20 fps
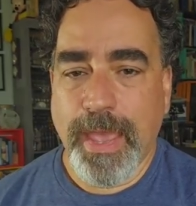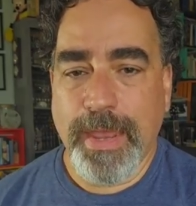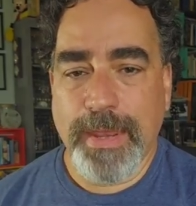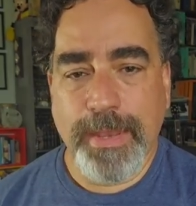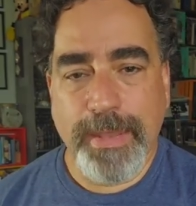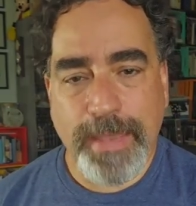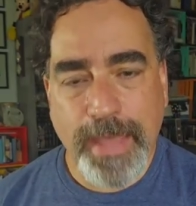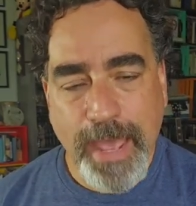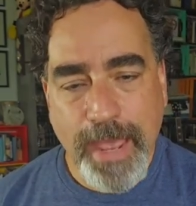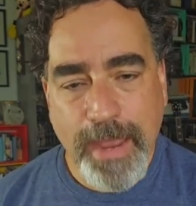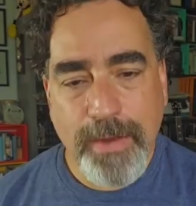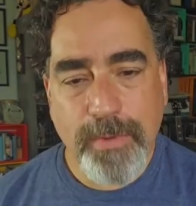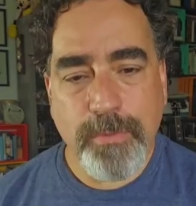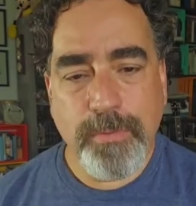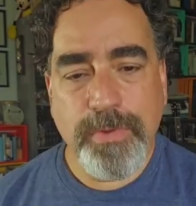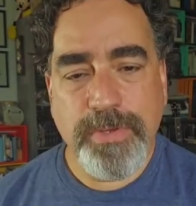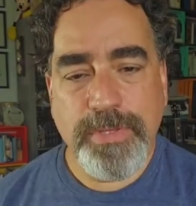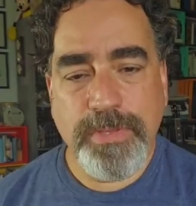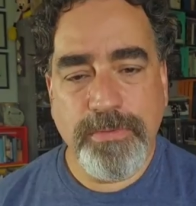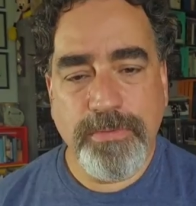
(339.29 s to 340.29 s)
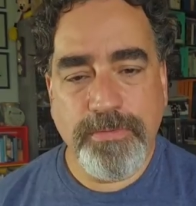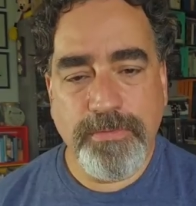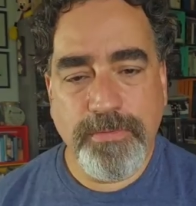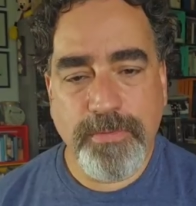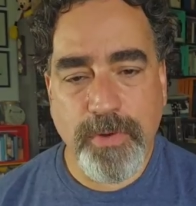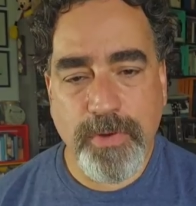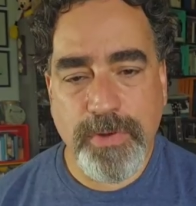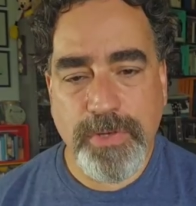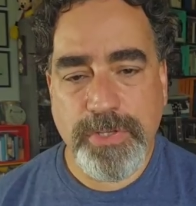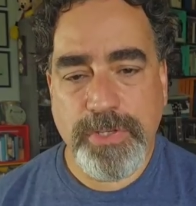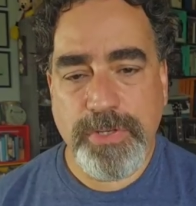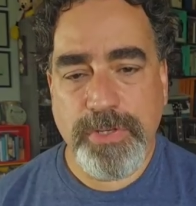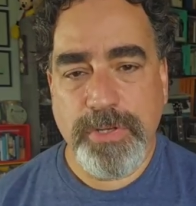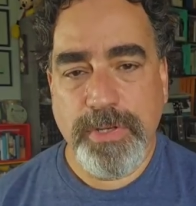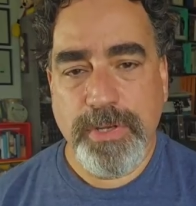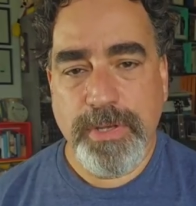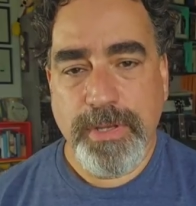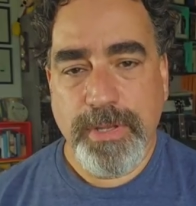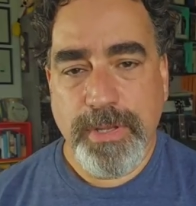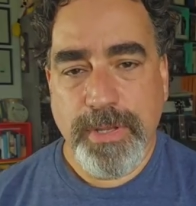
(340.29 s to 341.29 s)
And that was the first
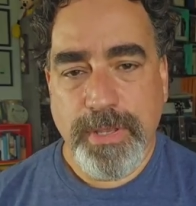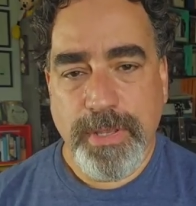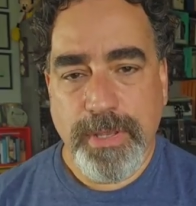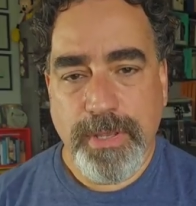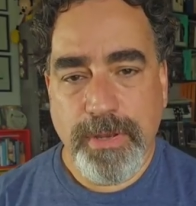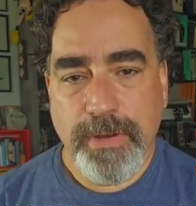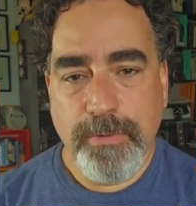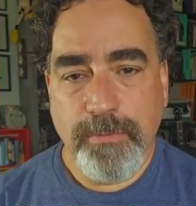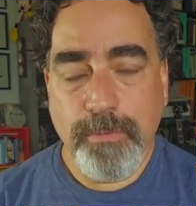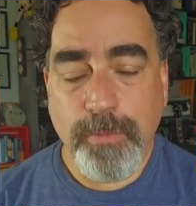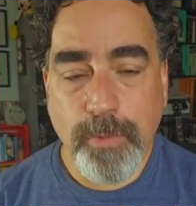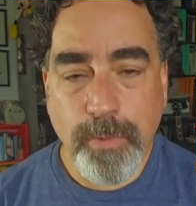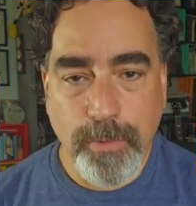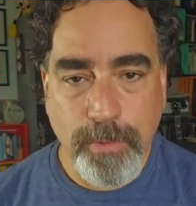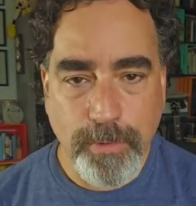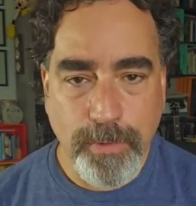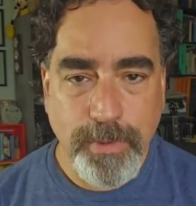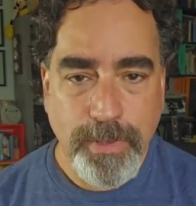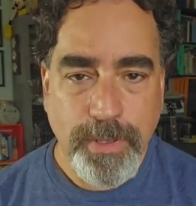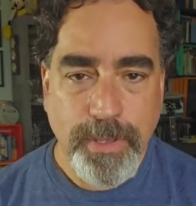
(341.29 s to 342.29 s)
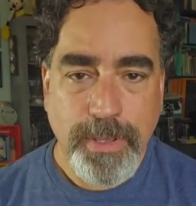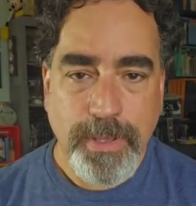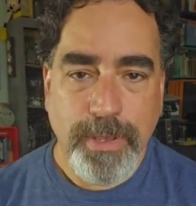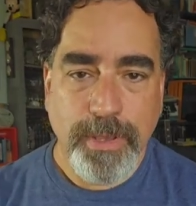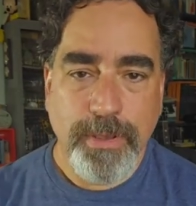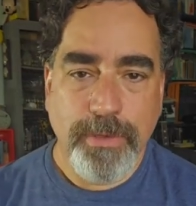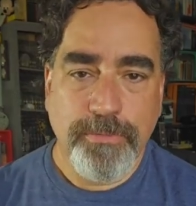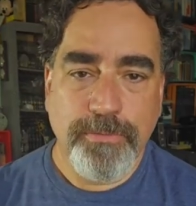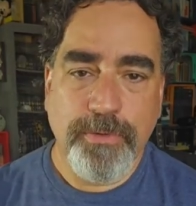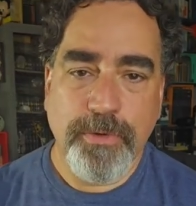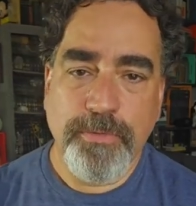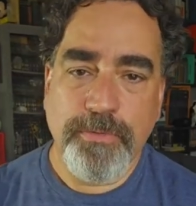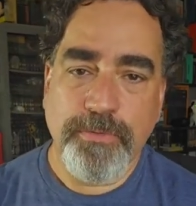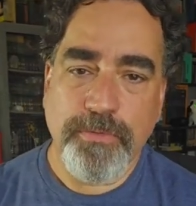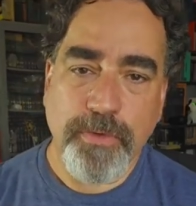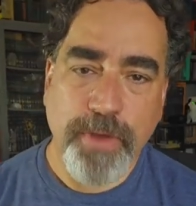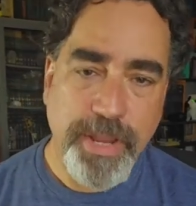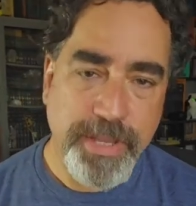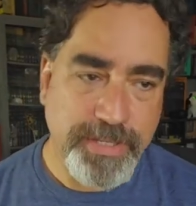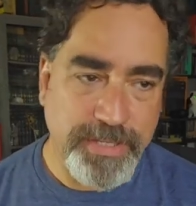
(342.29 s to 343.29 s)
rule for
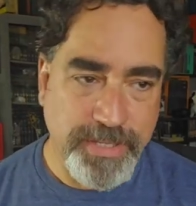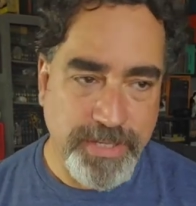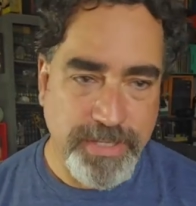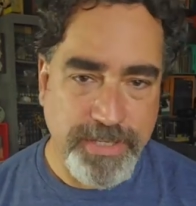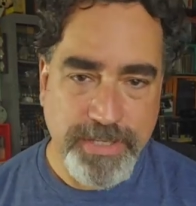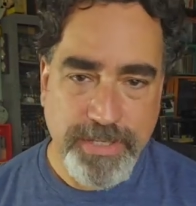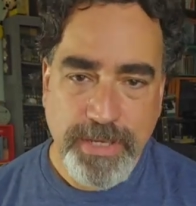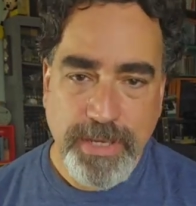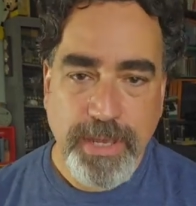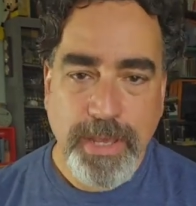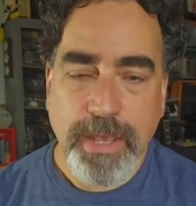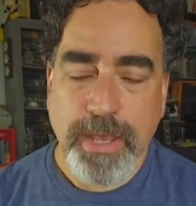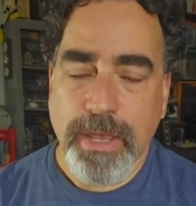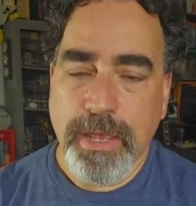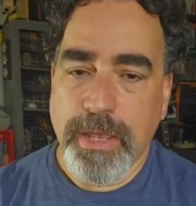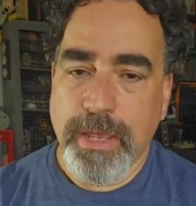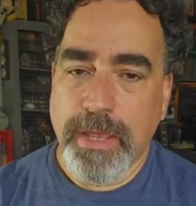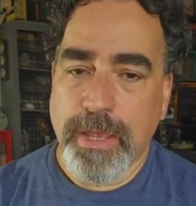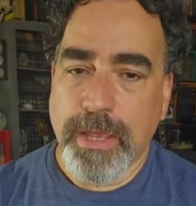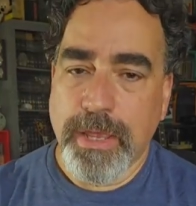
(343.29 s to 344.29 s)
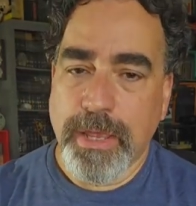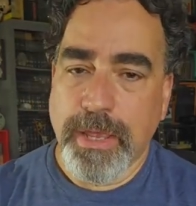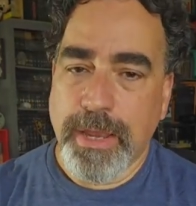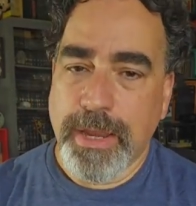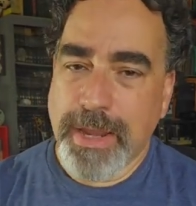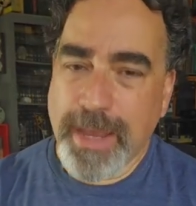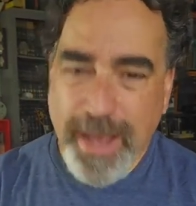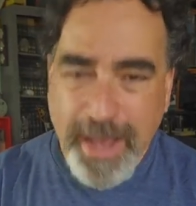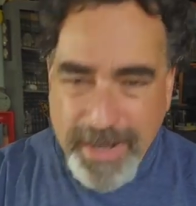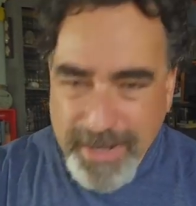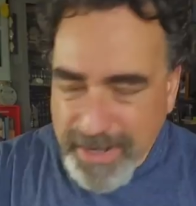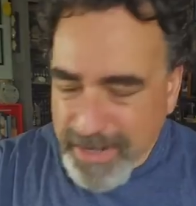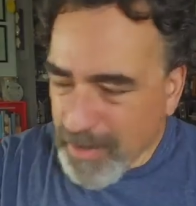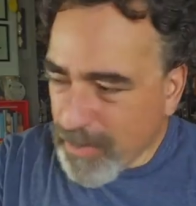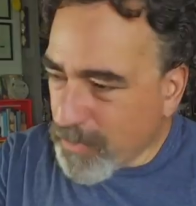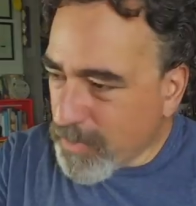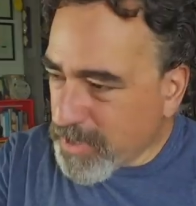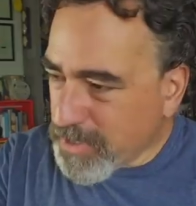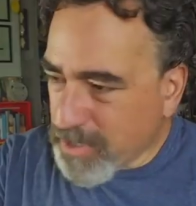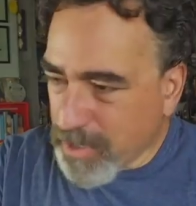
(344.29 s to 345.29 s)
Francis. Now, I didn't
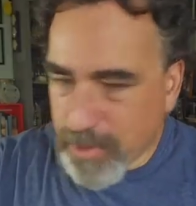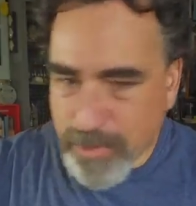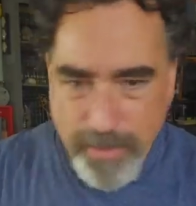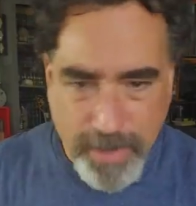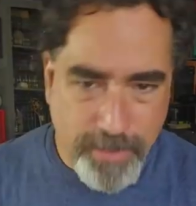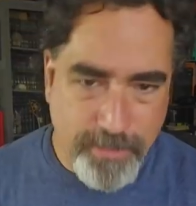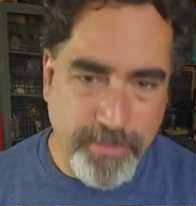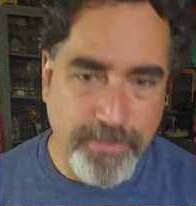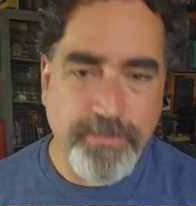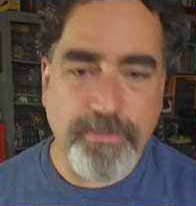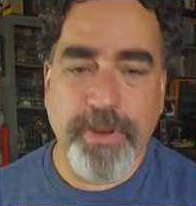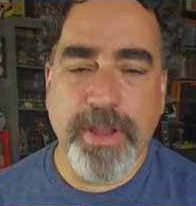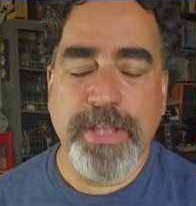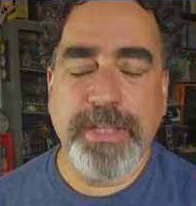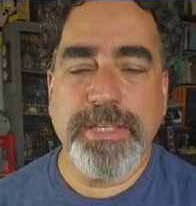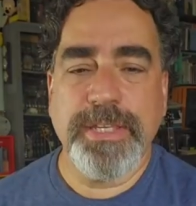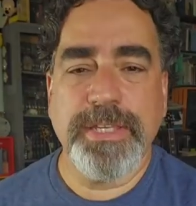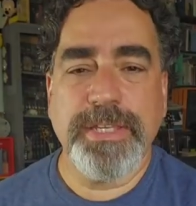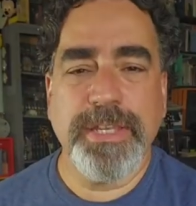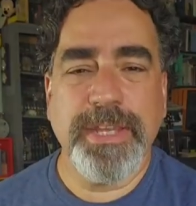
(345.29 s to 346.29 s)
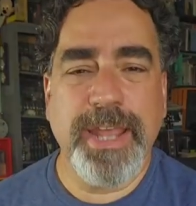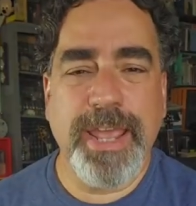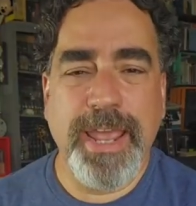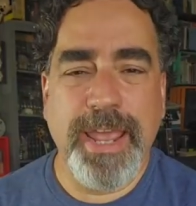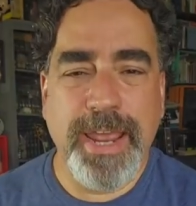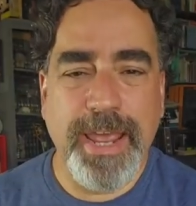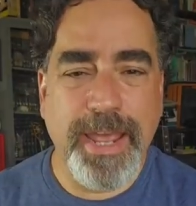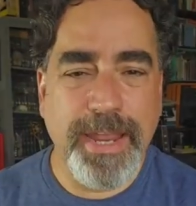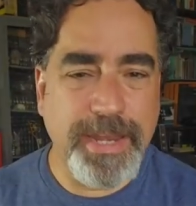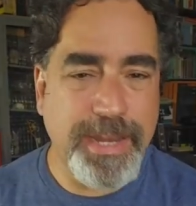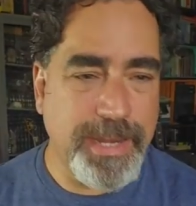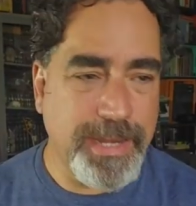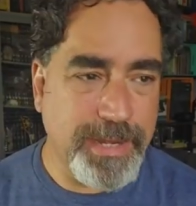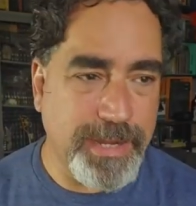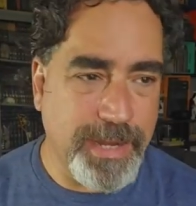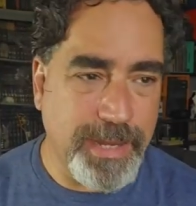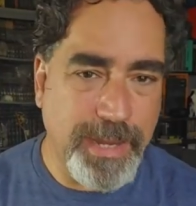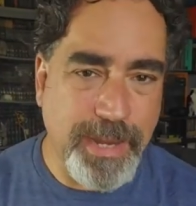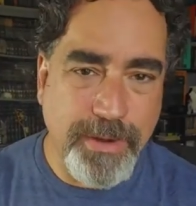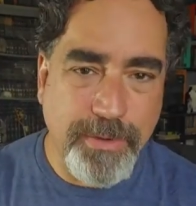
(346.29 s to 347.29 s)
always agree with Francis, and I
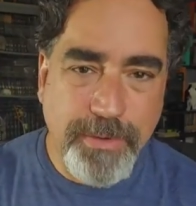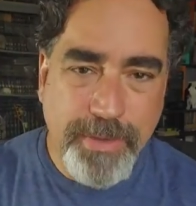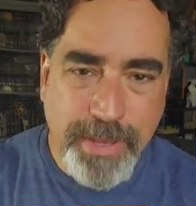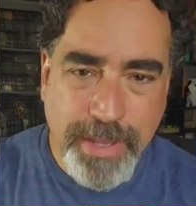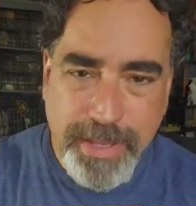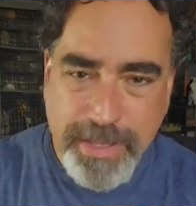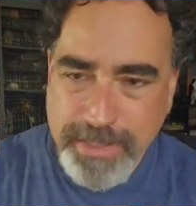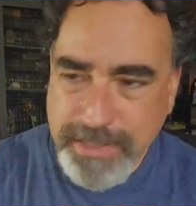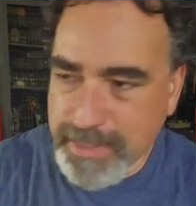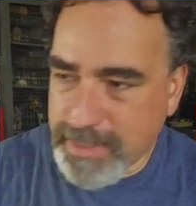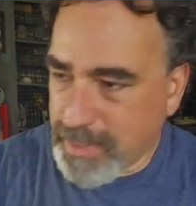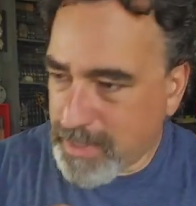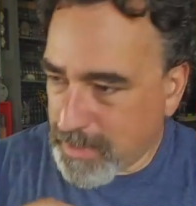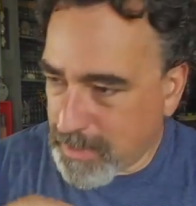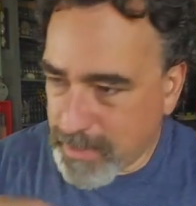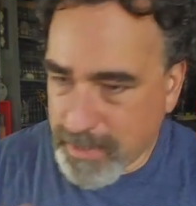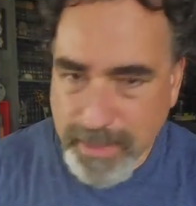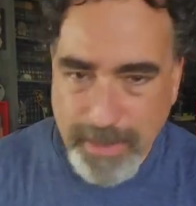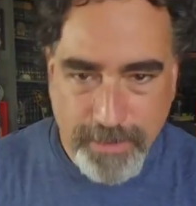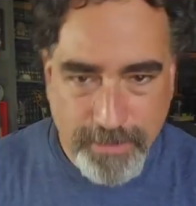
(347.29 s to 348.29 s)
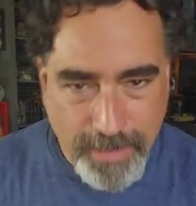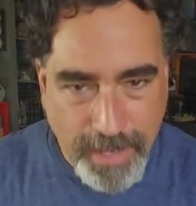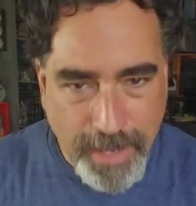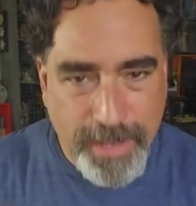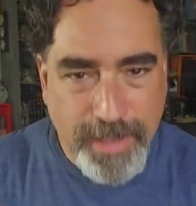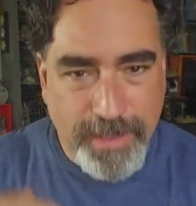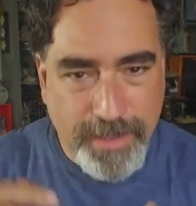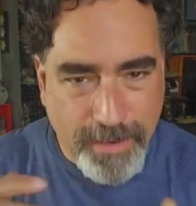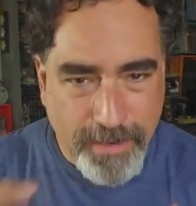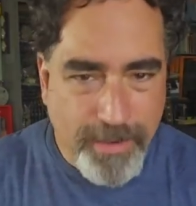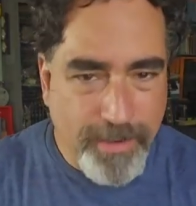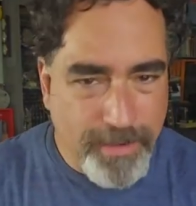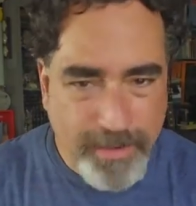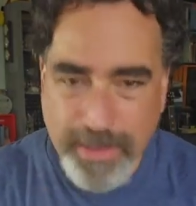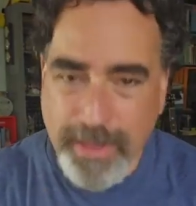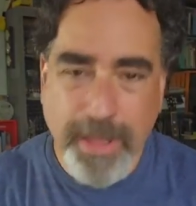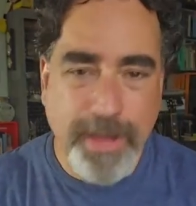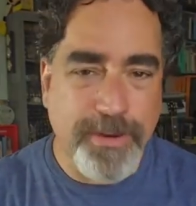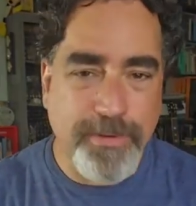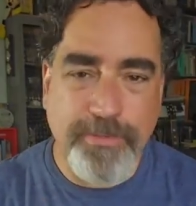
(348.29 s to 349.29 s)
didn't, there are
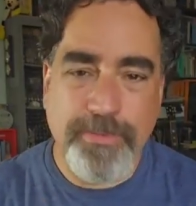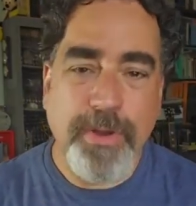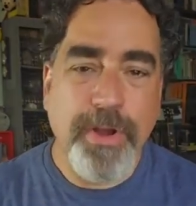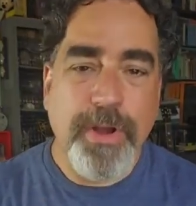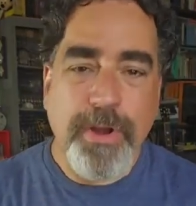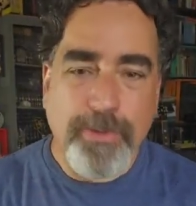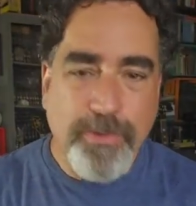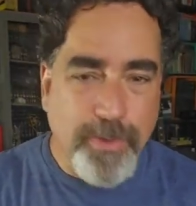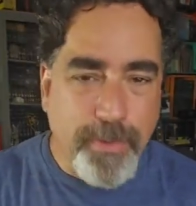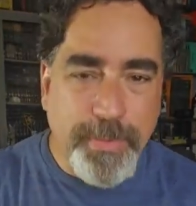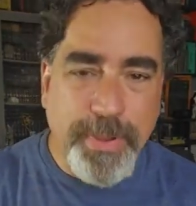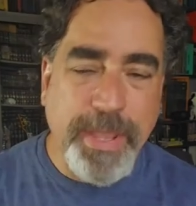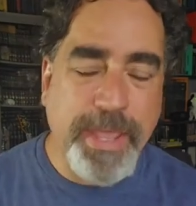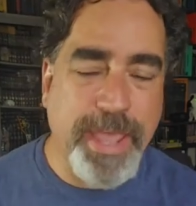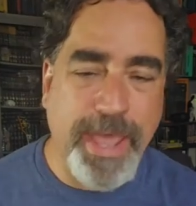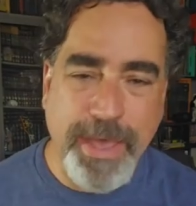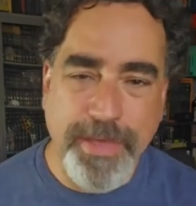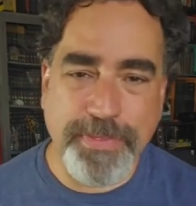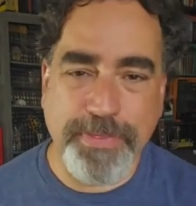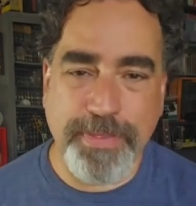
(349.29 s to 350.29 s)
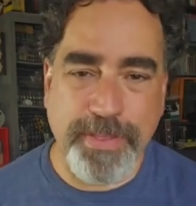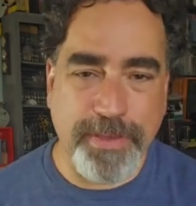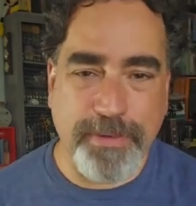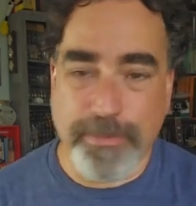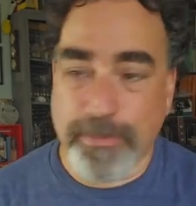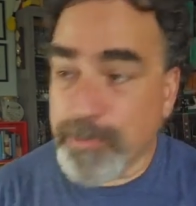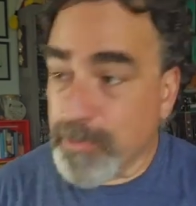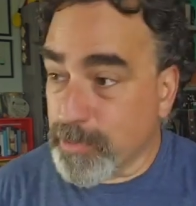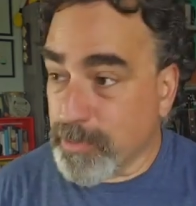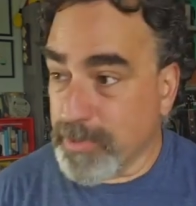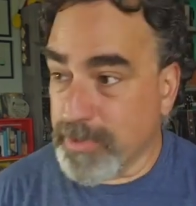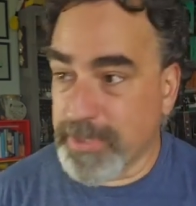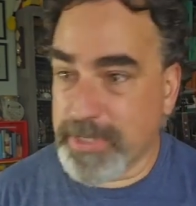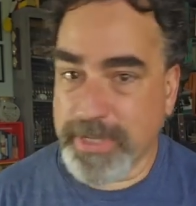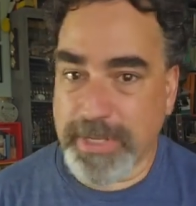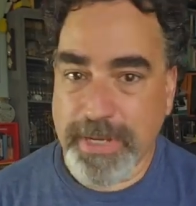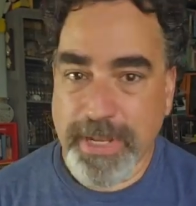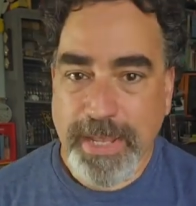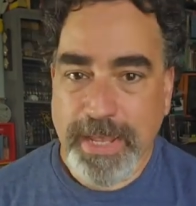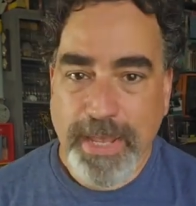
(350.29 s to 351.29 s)
a lot of Roman Catholic rules
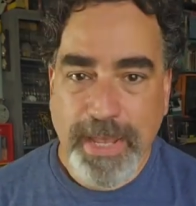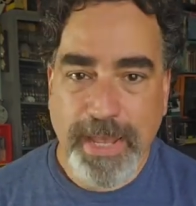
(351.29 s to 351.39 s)
and